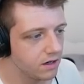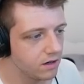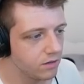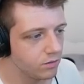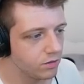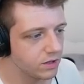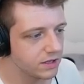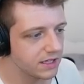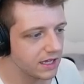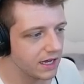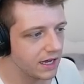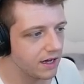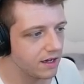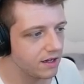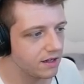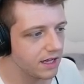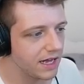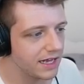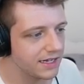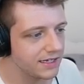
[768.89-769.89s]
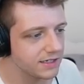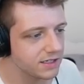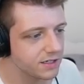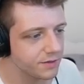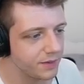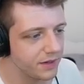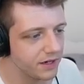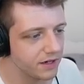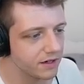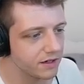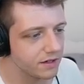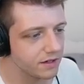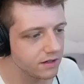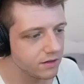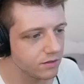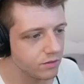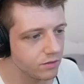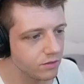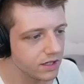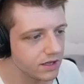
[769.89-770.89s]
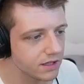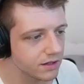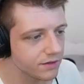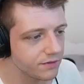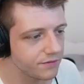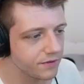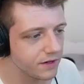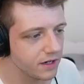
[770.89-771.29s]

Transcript: What the hell? I disappeared. What the fuck?